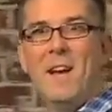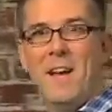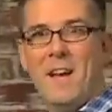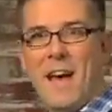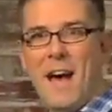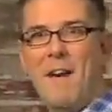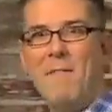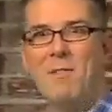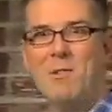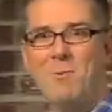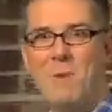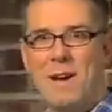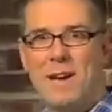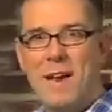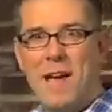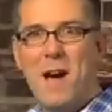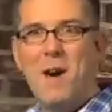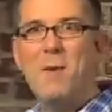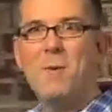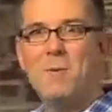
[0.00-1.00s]
Average right
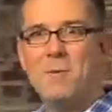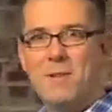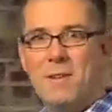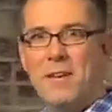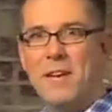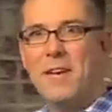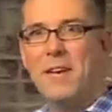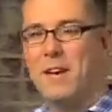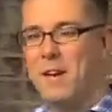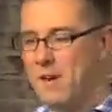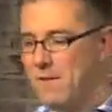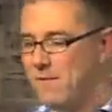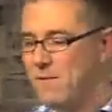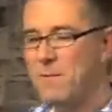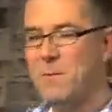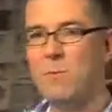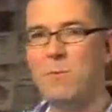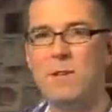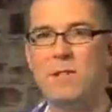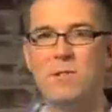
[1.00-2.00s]
now,
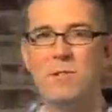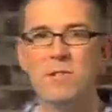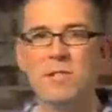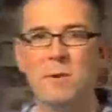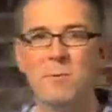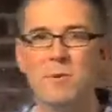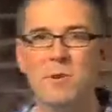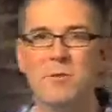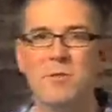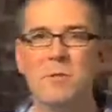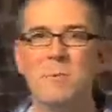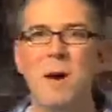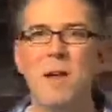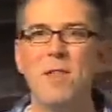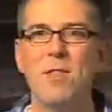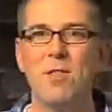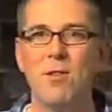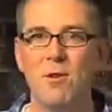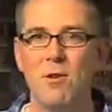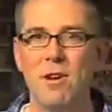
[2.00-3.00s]
from the research that we're doing, is
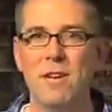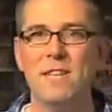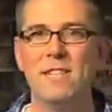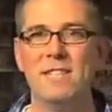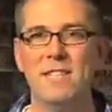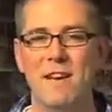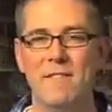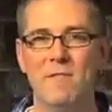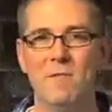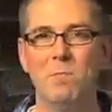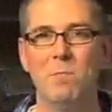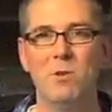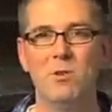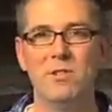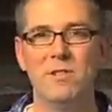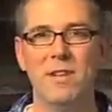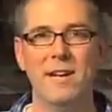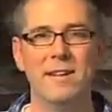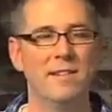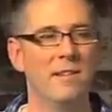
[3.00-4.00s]
about
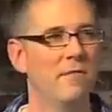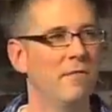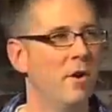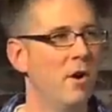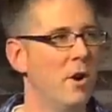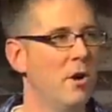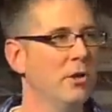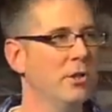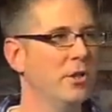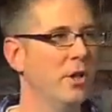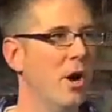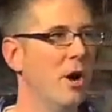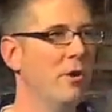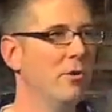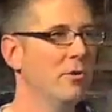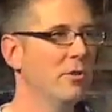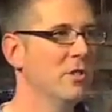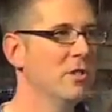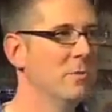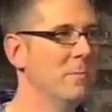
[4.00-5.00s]
37% of all
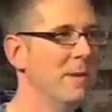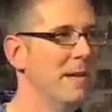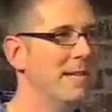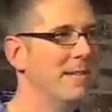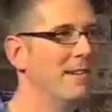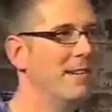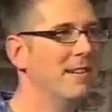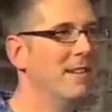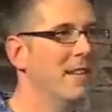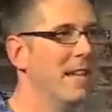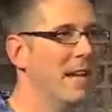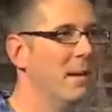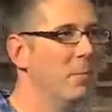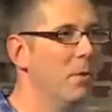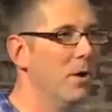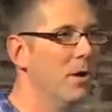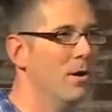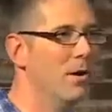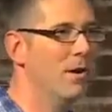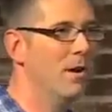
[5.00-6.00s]
dollars spent on
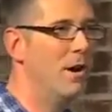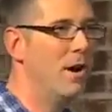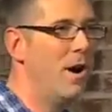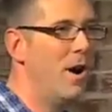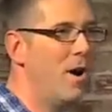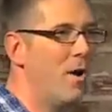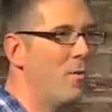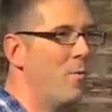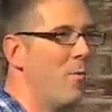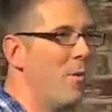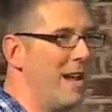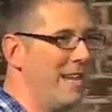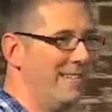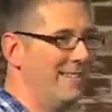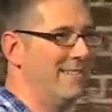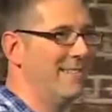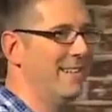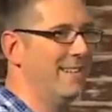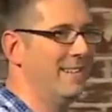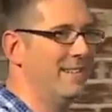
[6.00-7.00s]
labor are
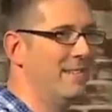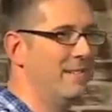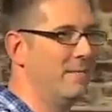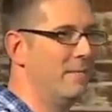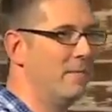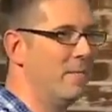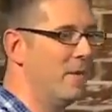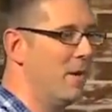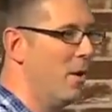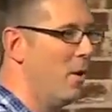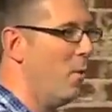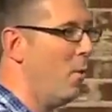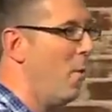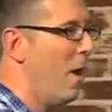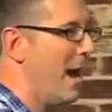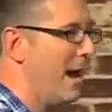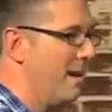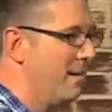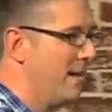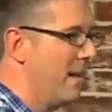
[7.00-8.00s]
wasted.
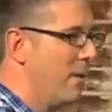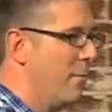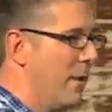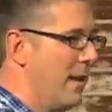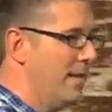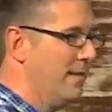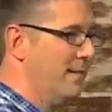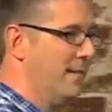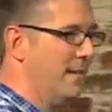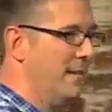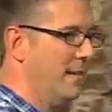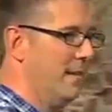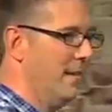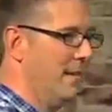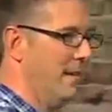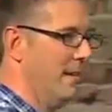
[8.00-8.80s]
Why are they wasted?